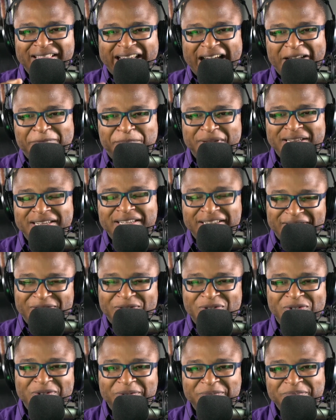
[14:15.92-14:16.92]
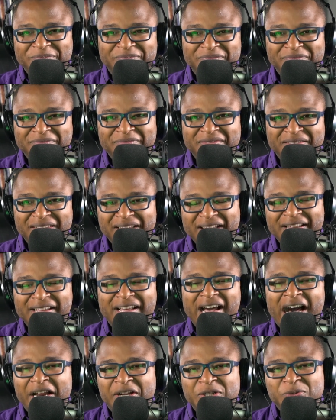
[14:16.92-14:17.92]
that peace.
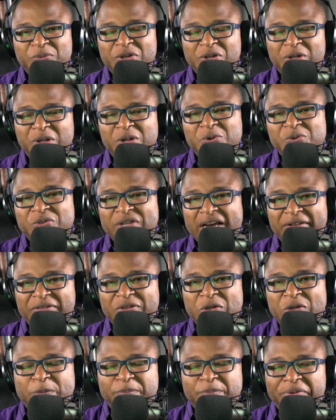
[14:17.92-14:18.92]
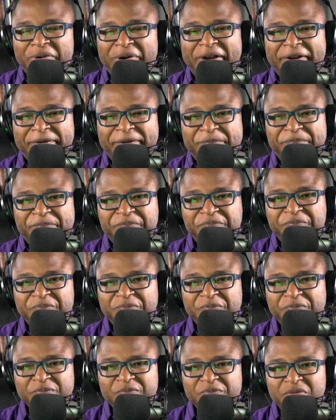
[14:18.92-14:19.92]
And God, as we close out this prayer,
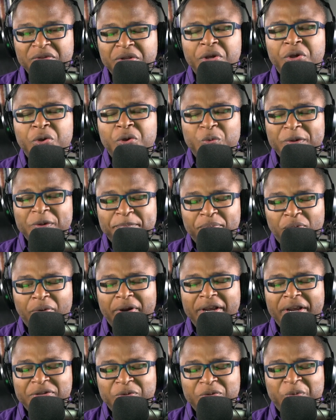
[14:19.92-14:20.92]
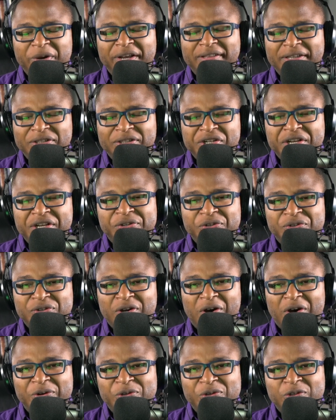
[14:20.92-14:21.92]
we pray the way that Jesus
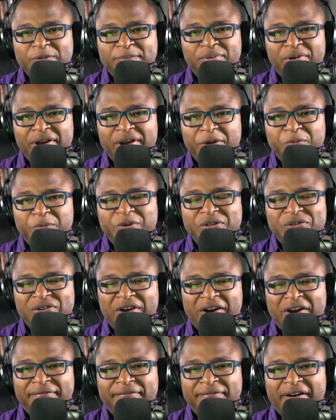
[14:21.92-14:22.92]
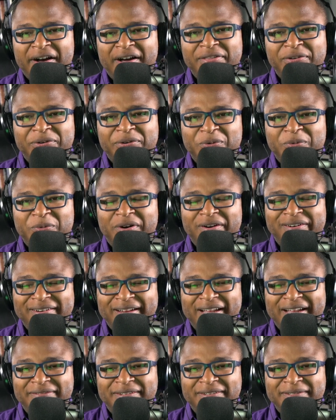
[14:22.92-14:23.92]
taught us to pray. And we say, our Father who art
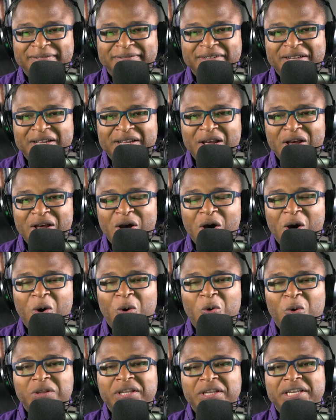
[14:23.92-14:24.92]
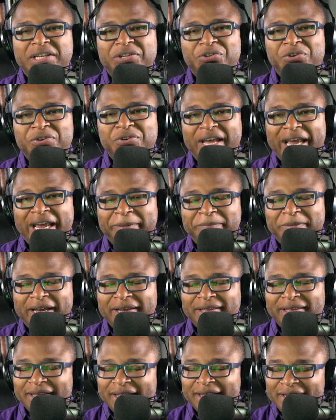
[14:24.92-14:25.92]
in heaven, holy is your name.
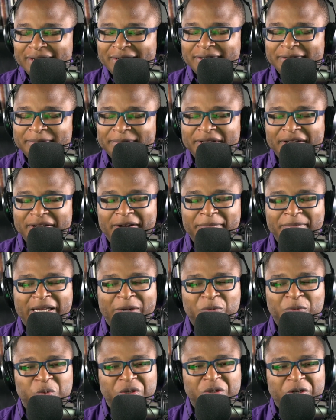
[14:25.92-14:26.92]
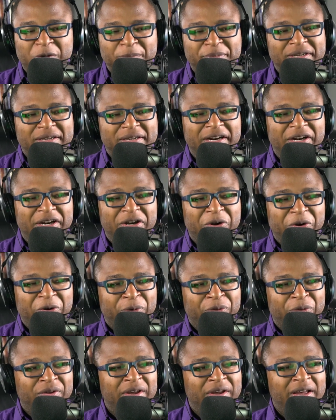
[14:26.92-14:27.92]
Thy kingdom come, thy will be done in
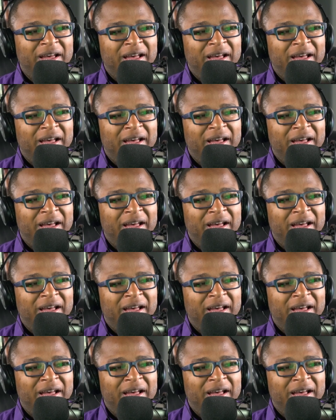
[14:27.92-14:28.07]
earth